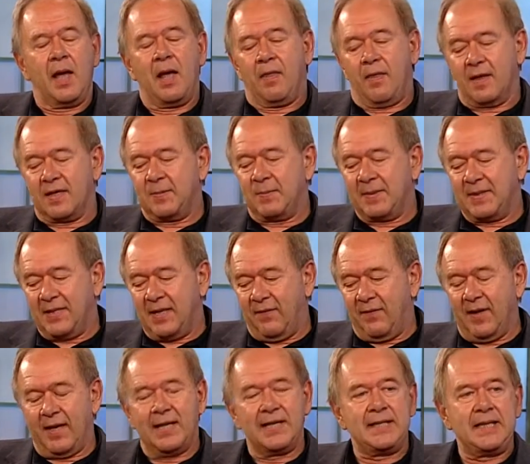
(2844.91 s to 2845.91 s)
The
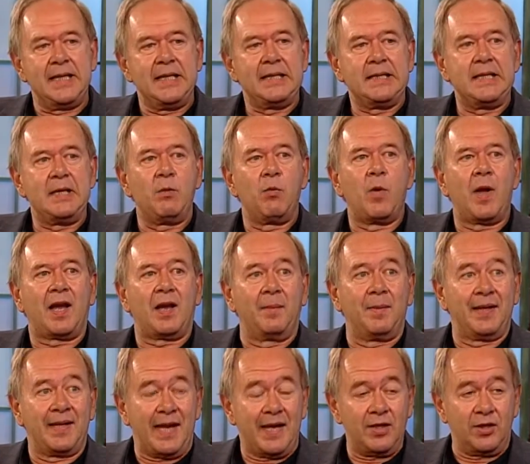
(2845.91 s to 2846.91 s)
specific CDC
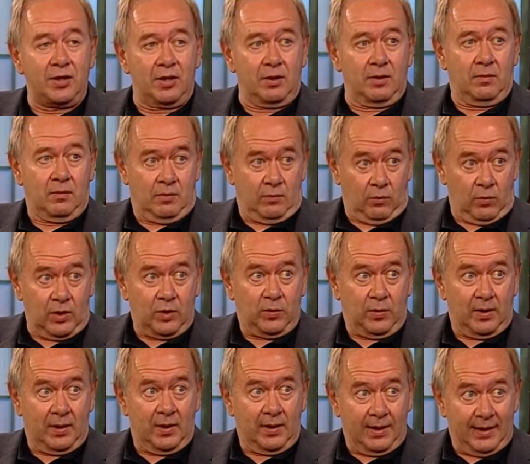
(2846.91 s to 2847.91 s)
recommendation, which
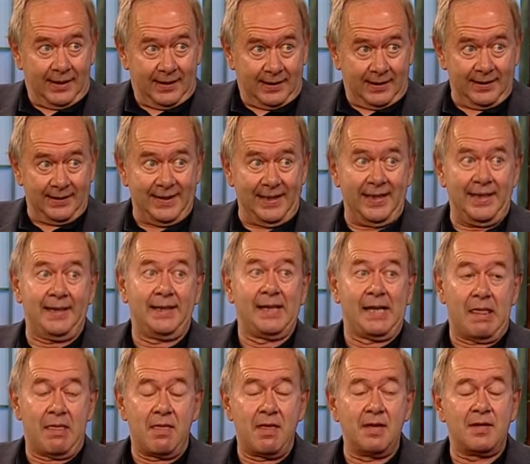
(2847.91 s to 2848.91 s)
will contain
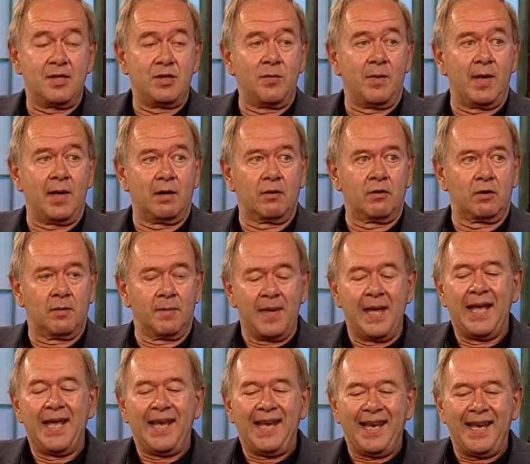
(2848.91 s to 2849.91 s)
this new algorithm,
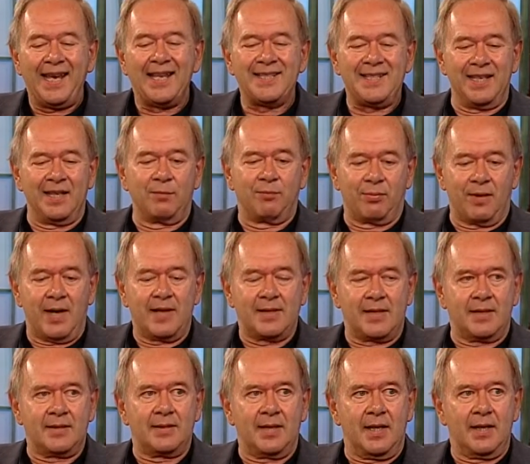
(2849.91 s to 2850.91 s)
is in
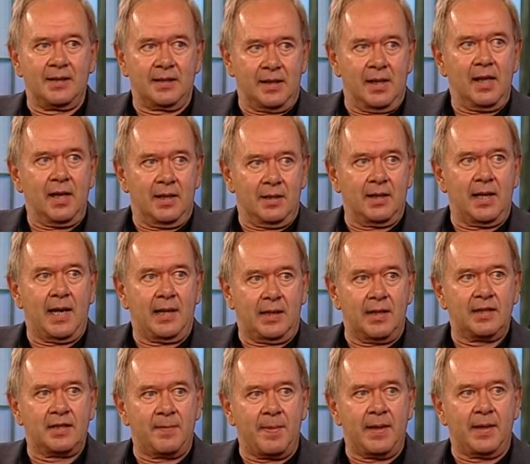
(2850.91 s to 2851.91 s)
process, is
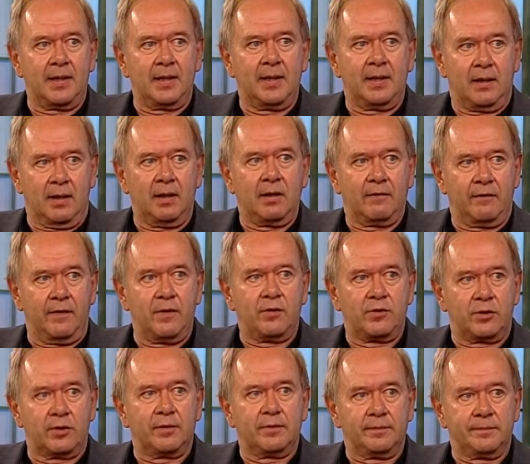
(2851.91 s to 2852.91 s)
anticipated in the near
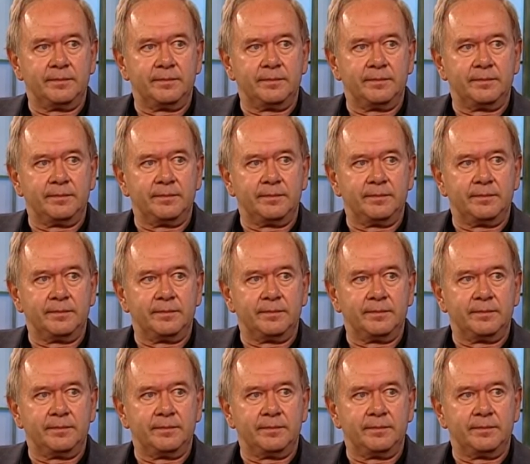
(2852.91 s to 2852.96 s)
future.